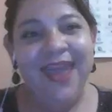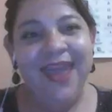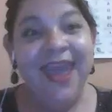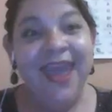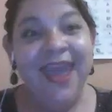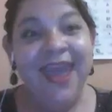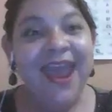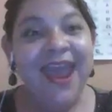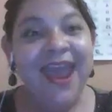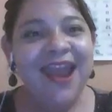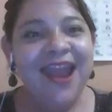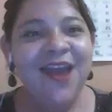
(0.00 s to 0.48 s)

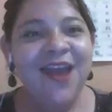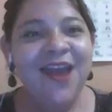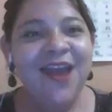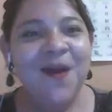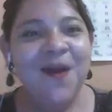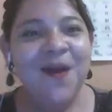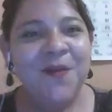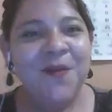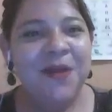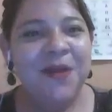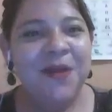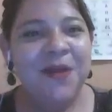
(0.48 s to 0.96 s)

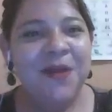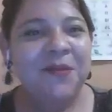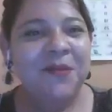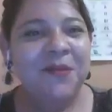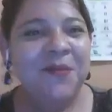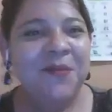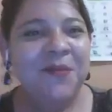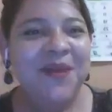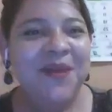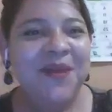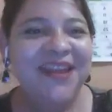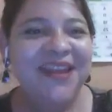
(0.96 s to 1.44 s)
Hello
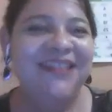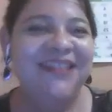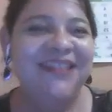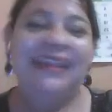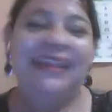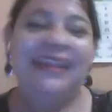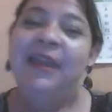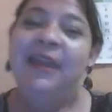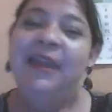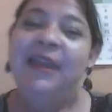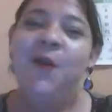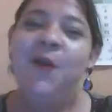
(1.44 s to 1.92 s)

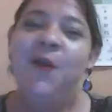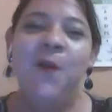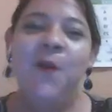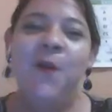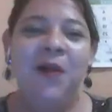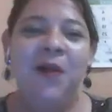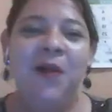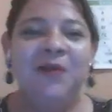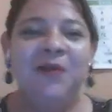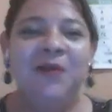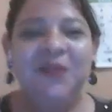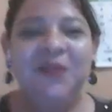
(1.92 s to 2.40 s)
everyone,
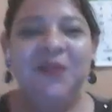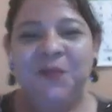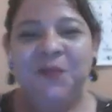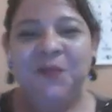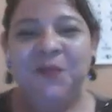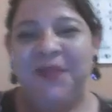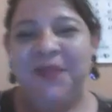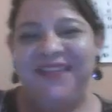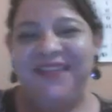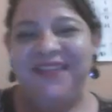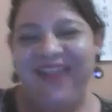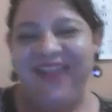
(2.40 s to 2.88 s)
welcome to
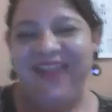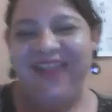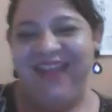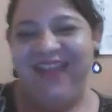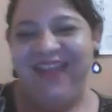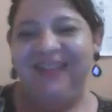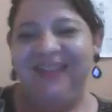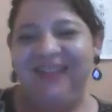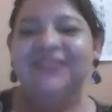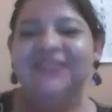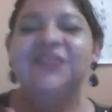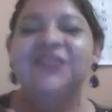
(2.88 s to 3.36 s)
my
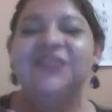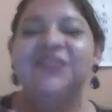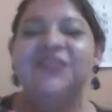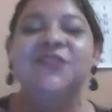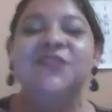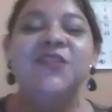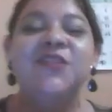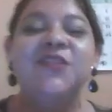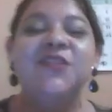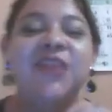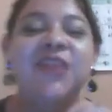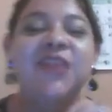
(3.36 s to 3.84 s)
channel.
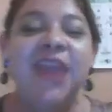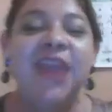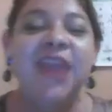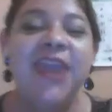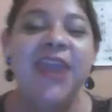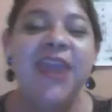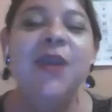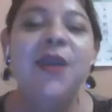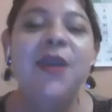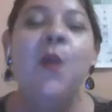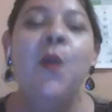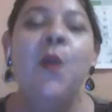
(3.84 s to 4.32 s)

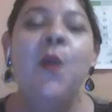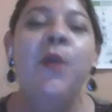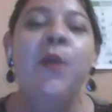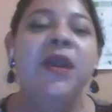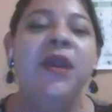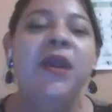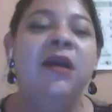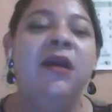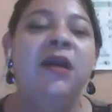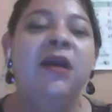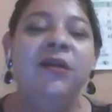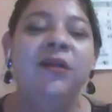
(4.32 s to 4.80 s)
Today
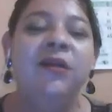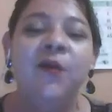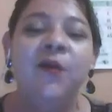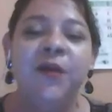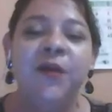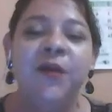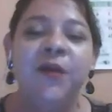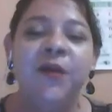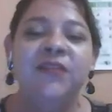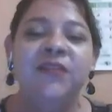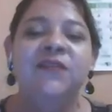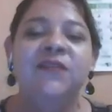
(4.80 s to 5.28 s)
we are
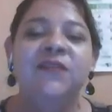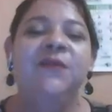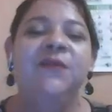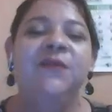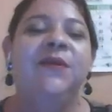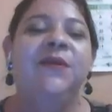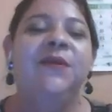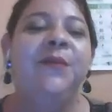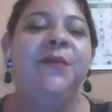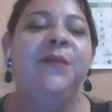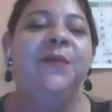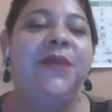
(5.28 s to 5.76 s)
going to
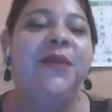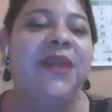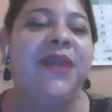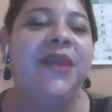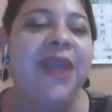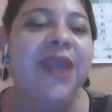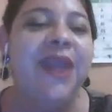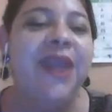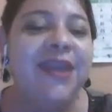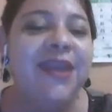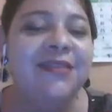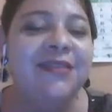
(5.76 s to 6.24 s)

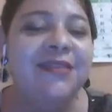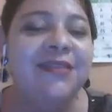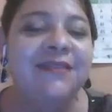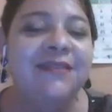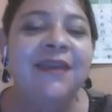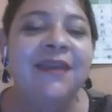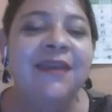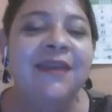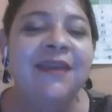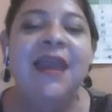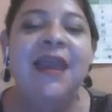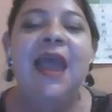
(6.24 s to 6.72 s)

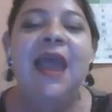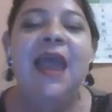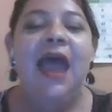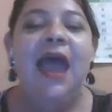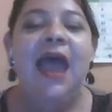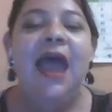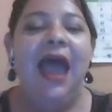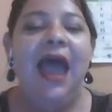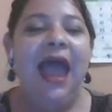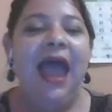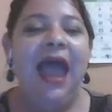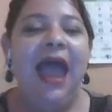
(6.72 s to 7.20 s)
create
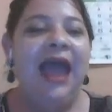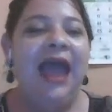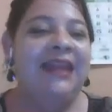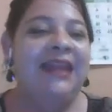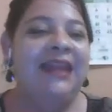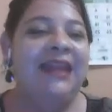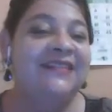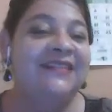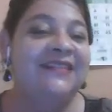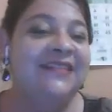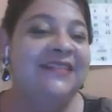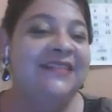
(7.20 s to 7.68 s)

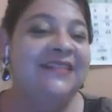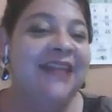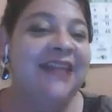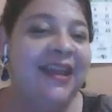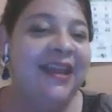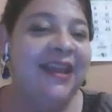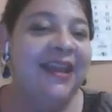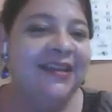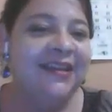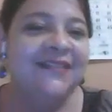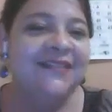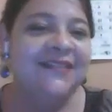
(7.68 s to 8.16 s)
an
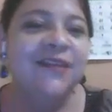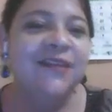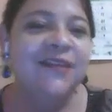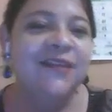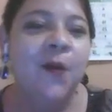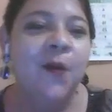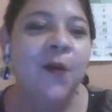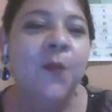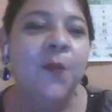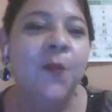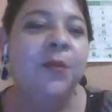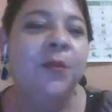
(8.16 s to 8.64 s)

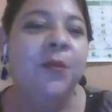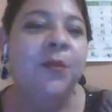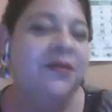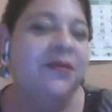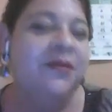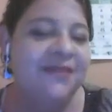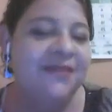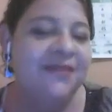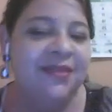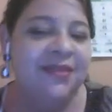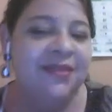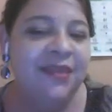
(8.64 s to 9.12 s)
Slidesgo
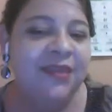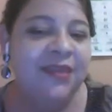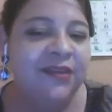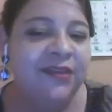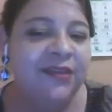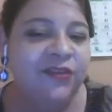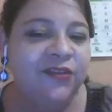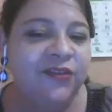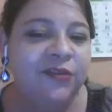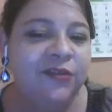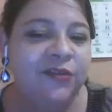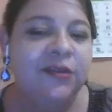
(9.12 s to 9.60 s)

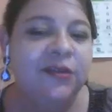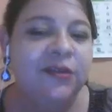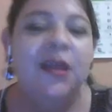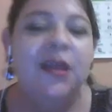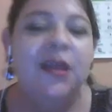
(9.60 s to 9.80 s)
presentation.